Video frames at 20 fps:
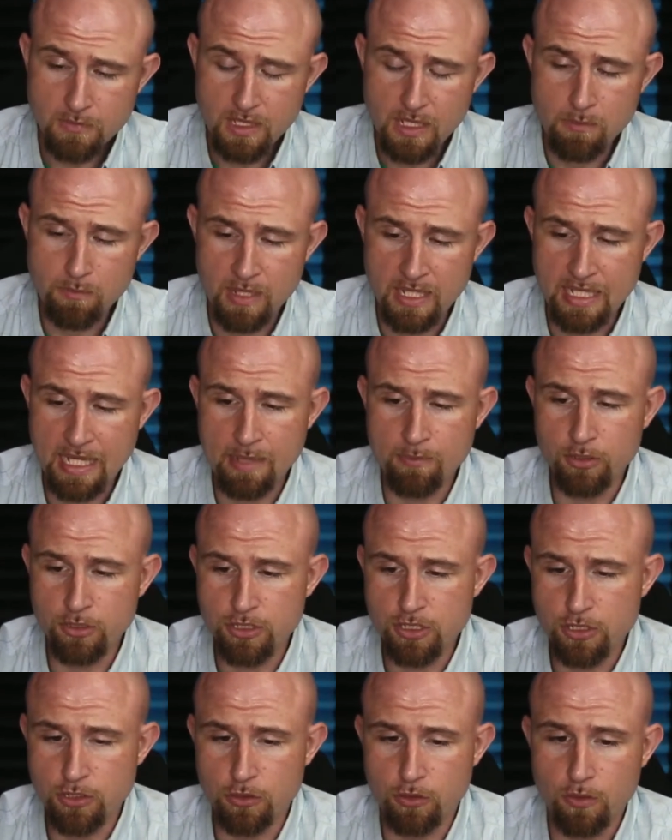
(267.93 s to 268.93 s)
Being able
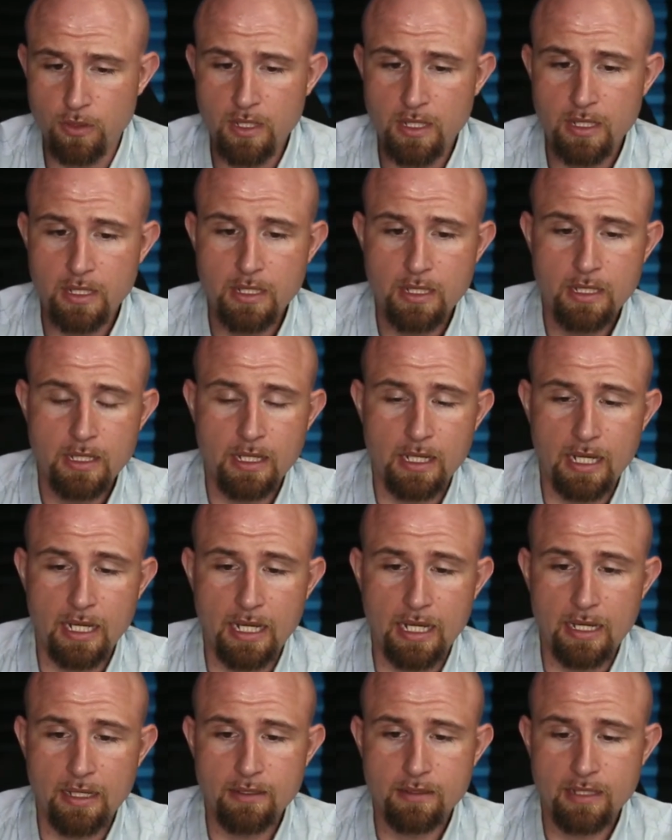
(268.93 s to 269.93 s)
to
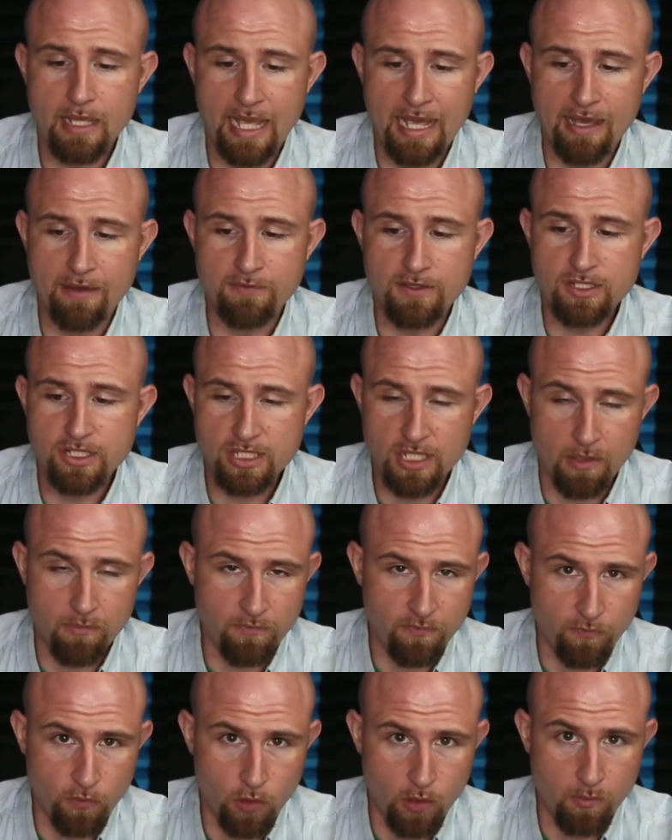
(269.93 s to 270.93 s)
uh, have some
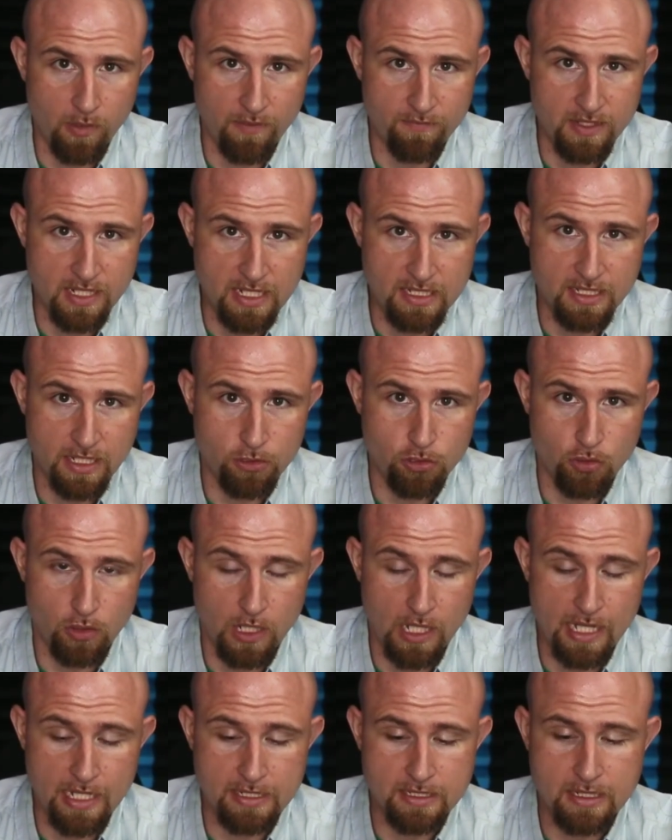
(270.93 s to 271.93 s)
form of
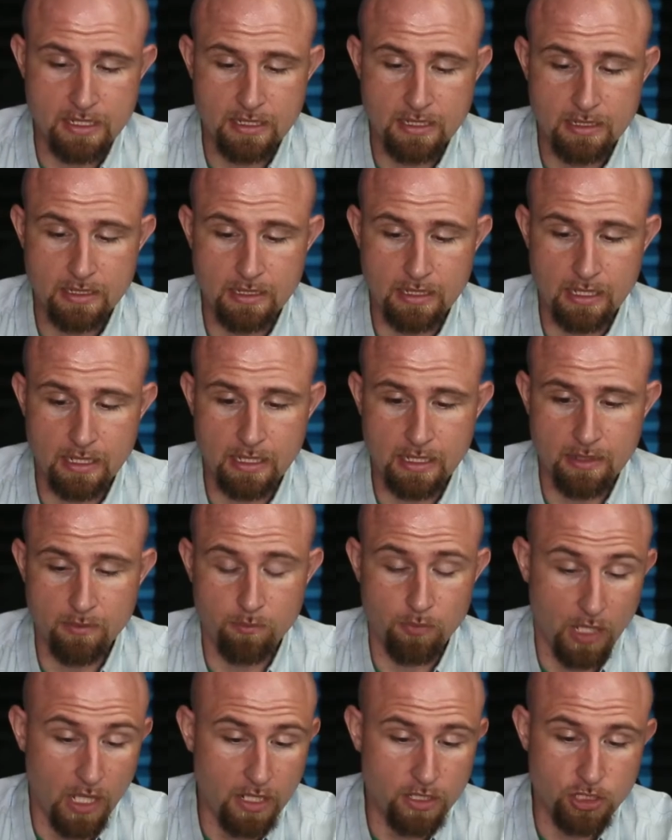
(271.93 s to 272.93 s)
decentralized uh,
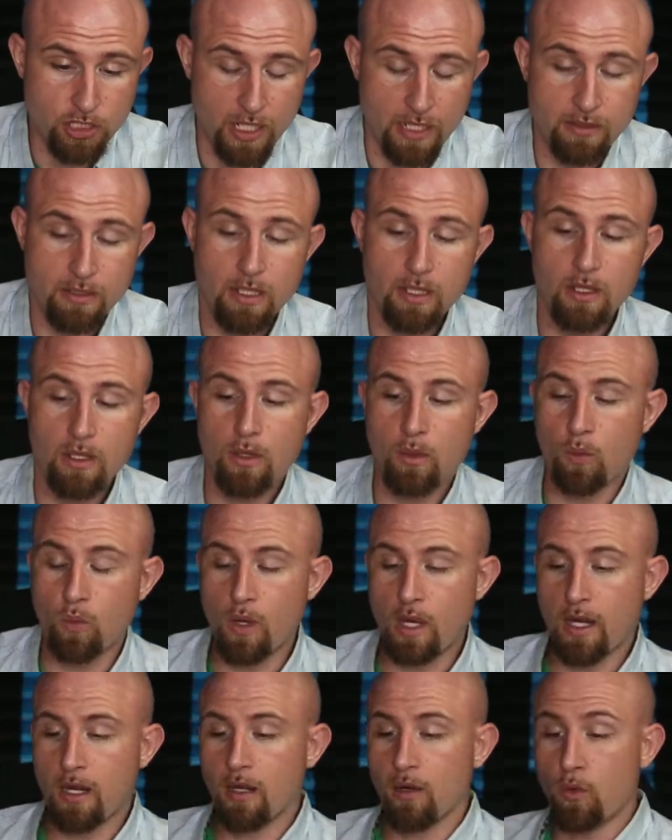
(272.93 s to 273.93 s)
blockchain
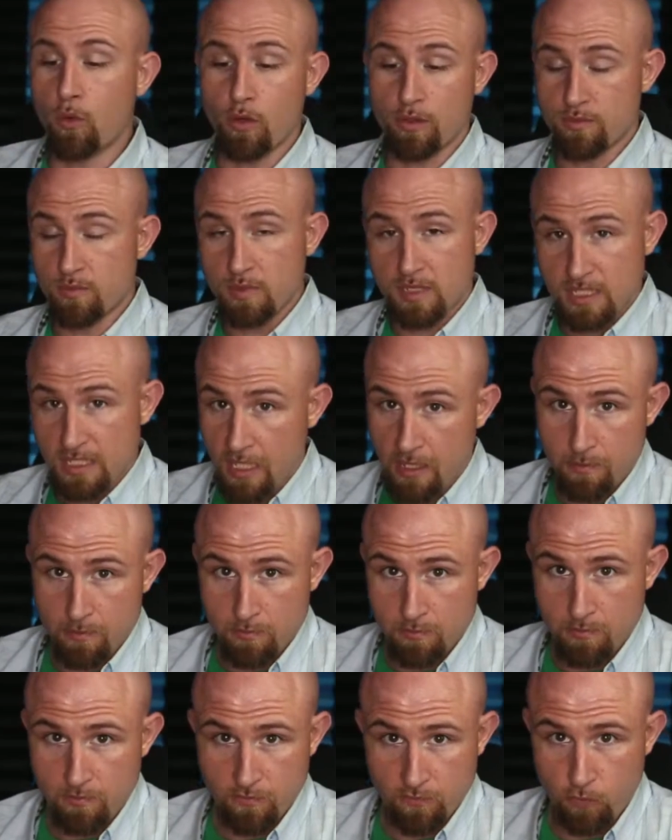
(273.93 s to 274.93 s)
where, or
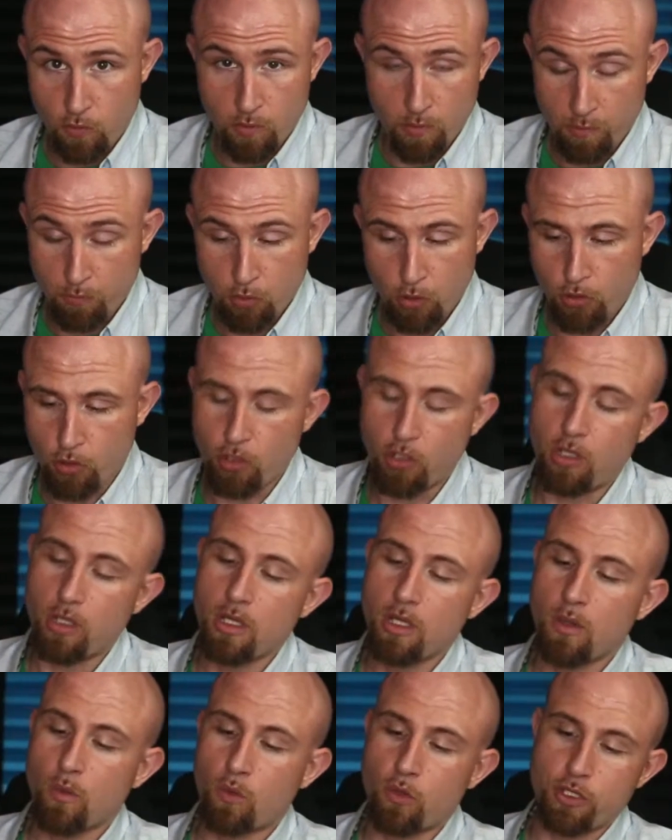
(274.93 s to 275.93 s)
some form of protocol
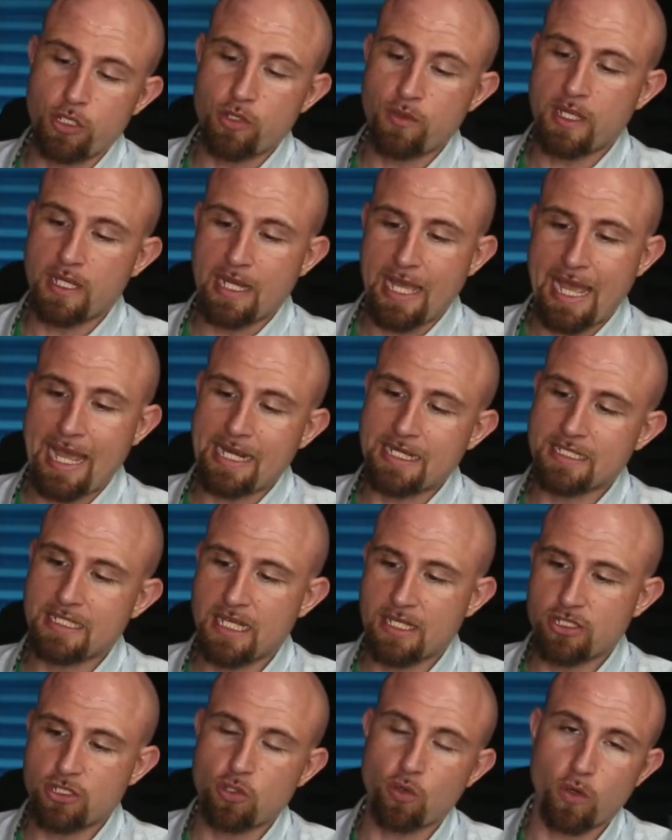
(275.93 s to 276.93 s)
where you can
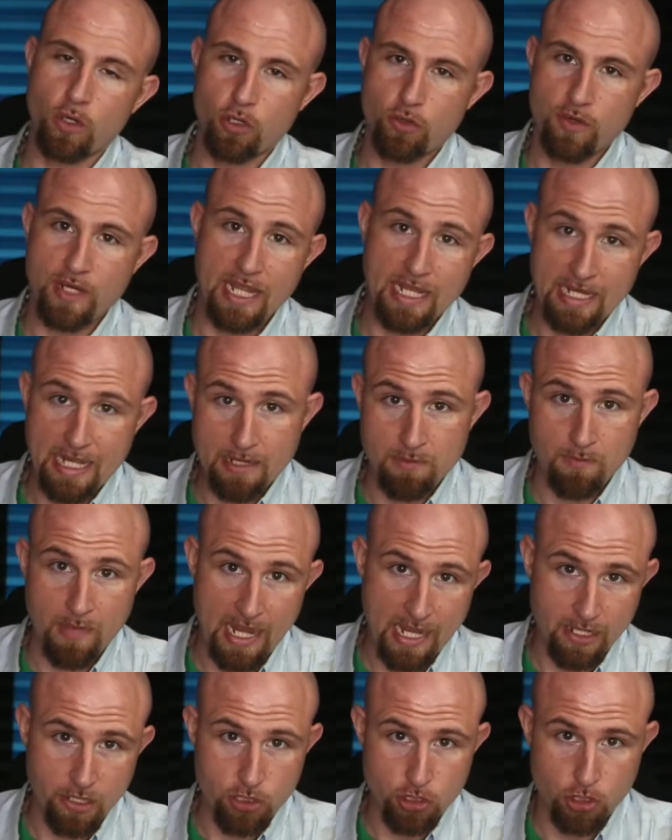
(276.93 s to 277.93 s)
access, store, create, and
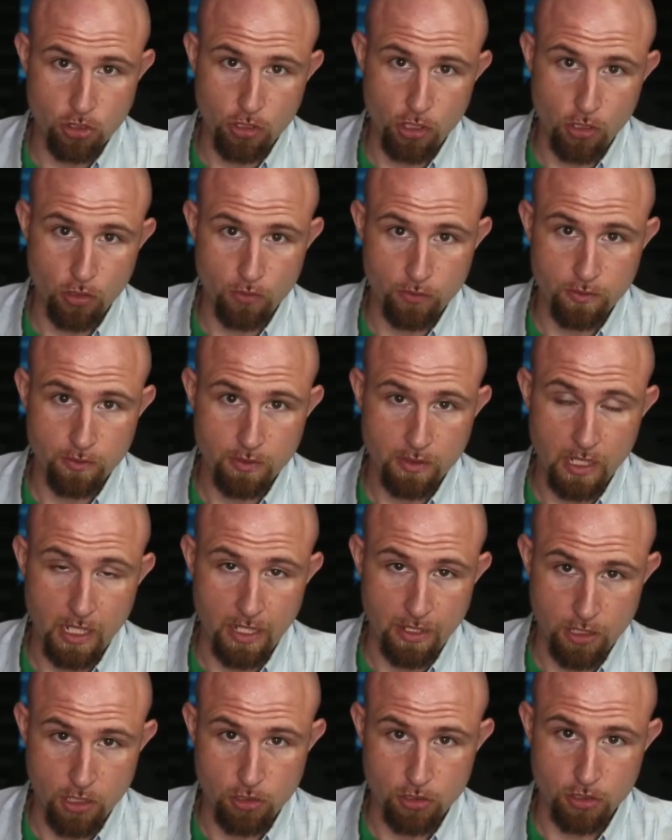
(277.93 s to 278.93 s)
manage your own
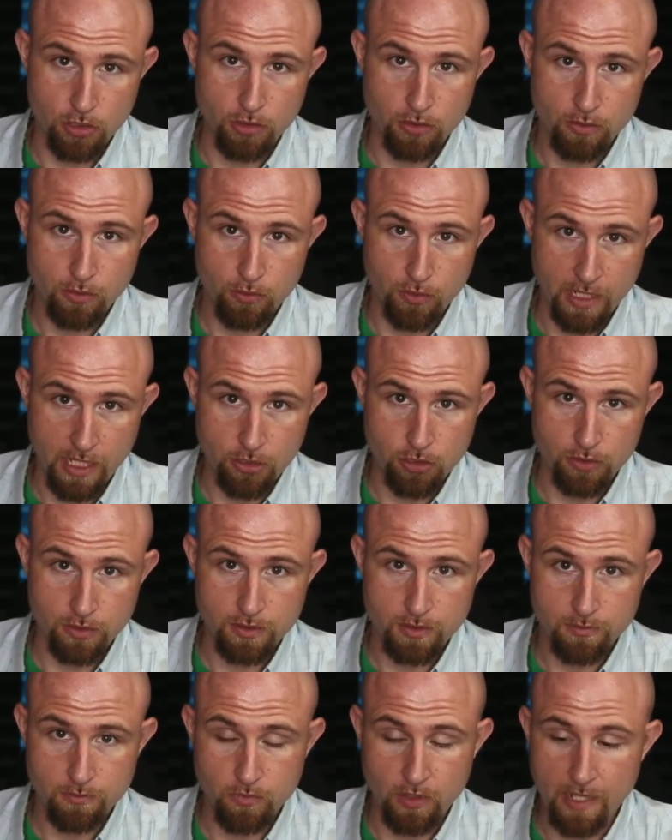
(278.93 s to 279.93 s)
uh, user
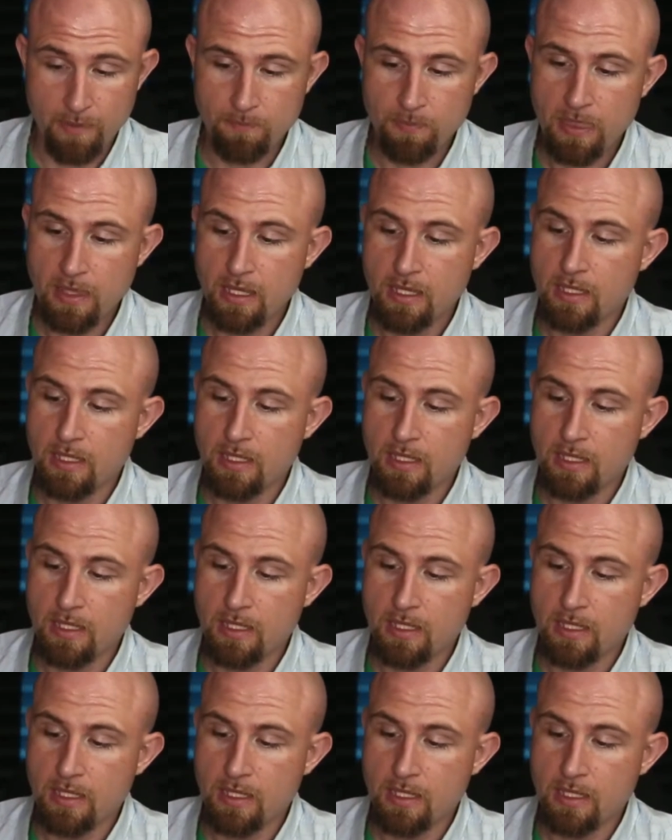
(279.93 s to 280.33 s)
credentials, right?